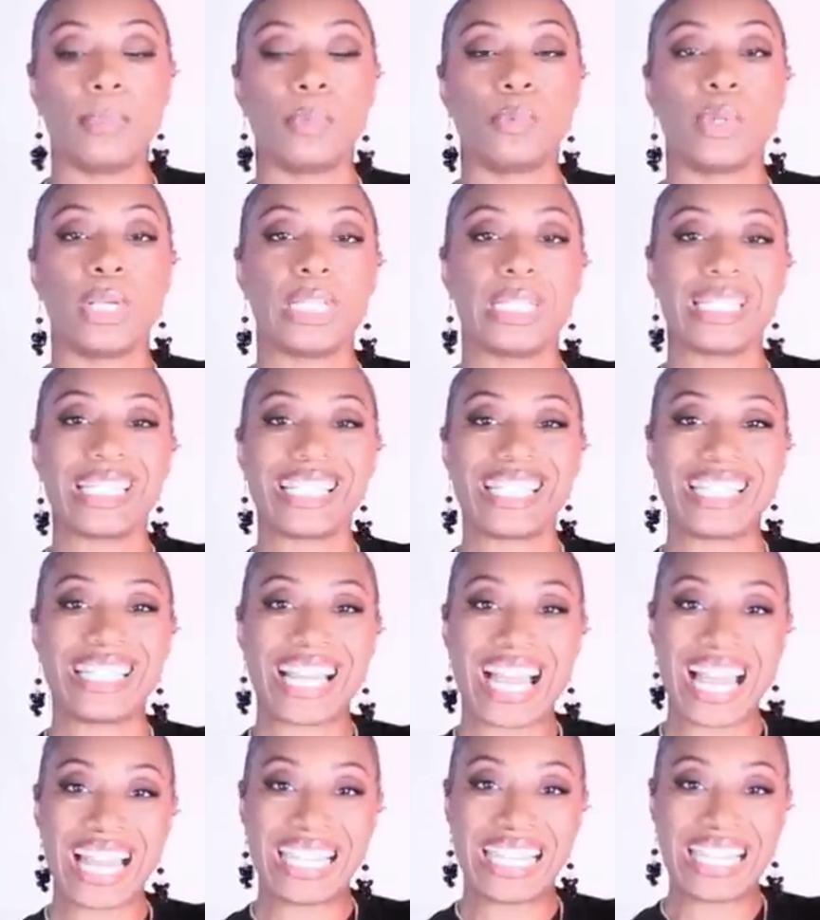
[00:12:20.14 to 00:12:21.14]
ways to
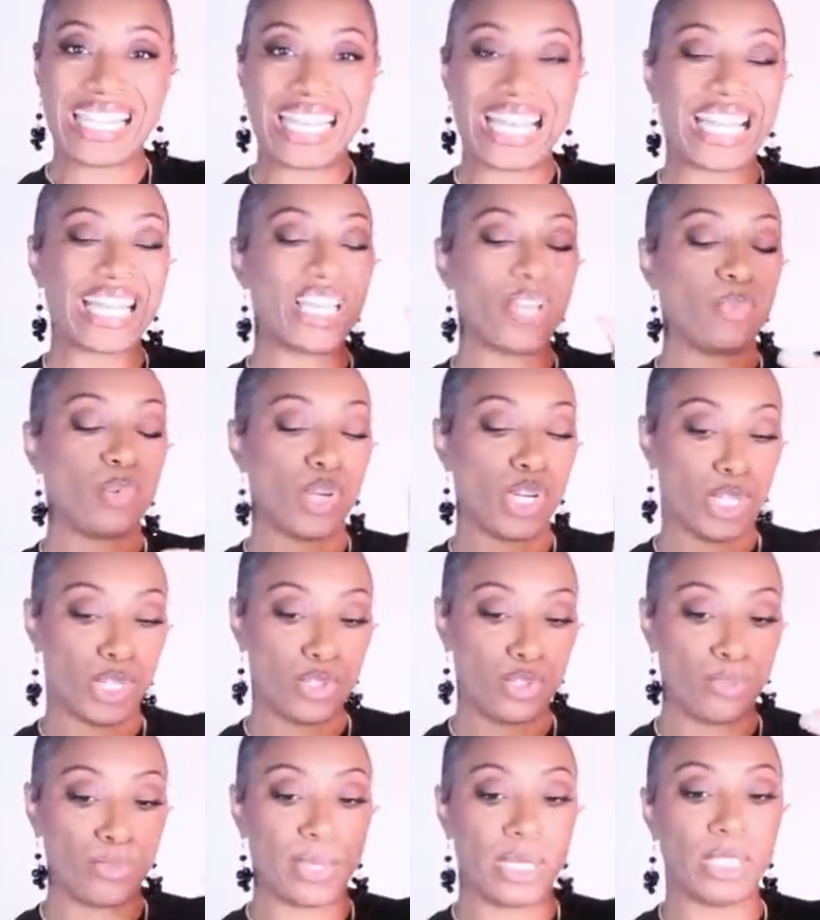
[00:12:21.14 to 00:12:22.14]
style it, and then we're gonna
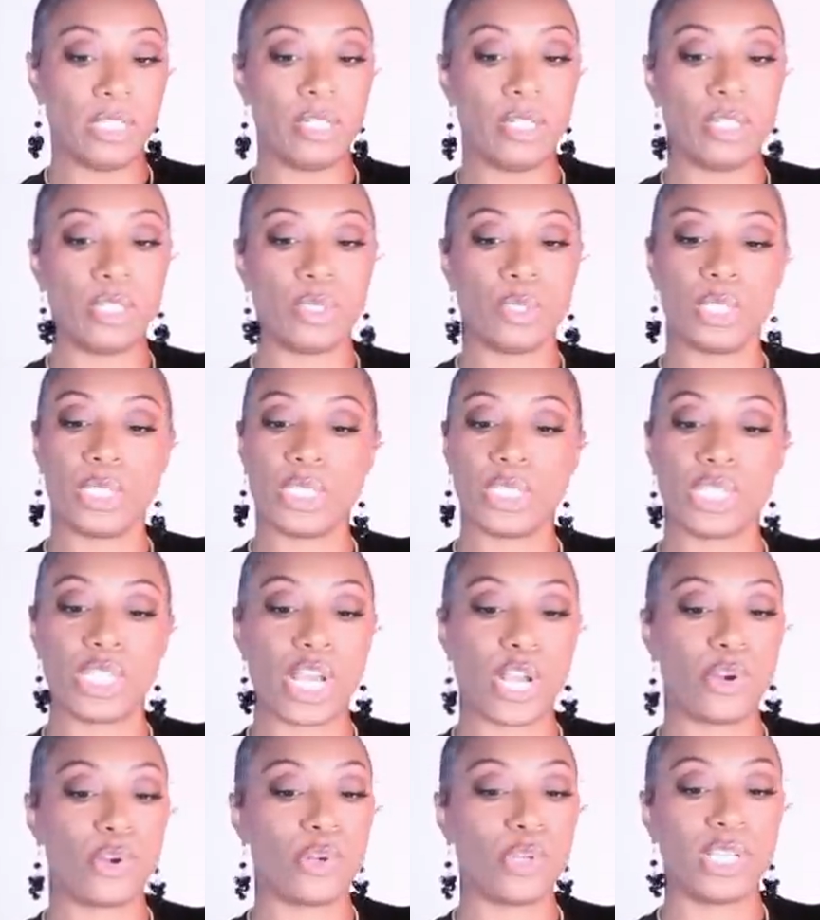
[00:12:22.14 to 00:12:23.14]
dupe our look. So this is
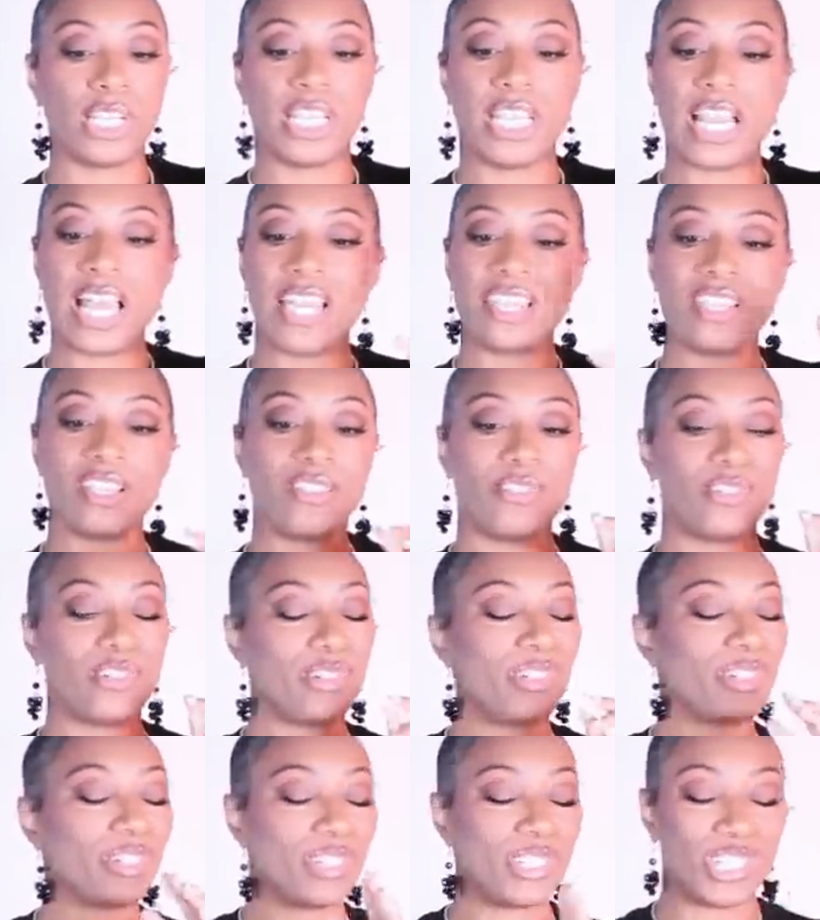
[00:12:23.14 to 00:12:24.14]
our girl again. I love her
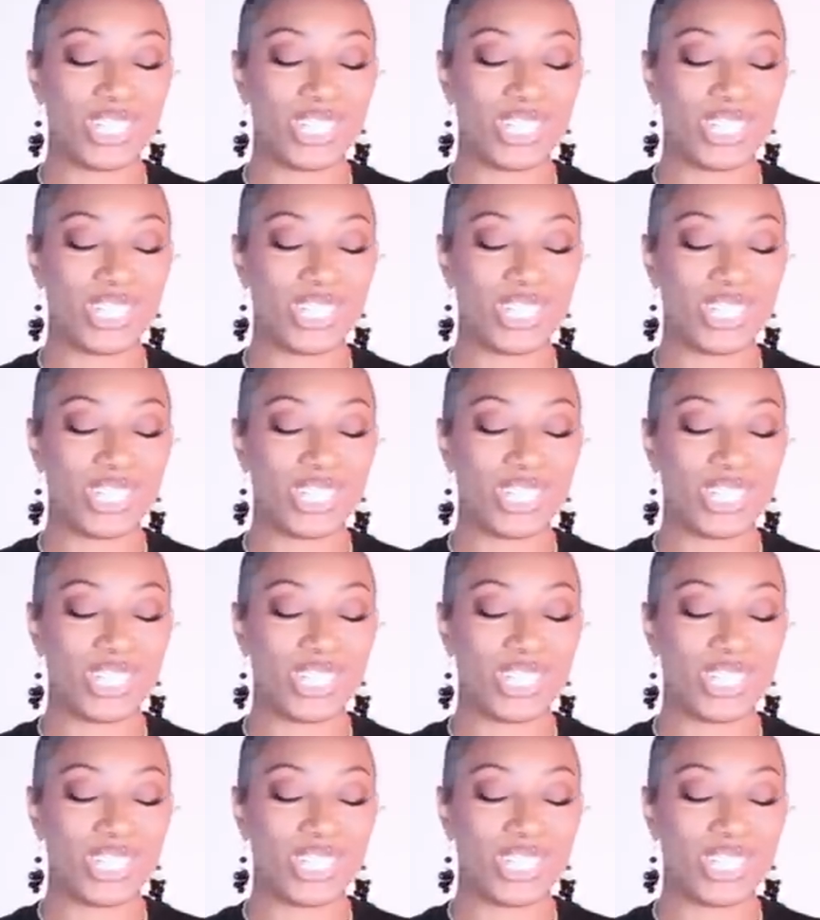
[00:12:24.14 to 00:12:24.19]
girl.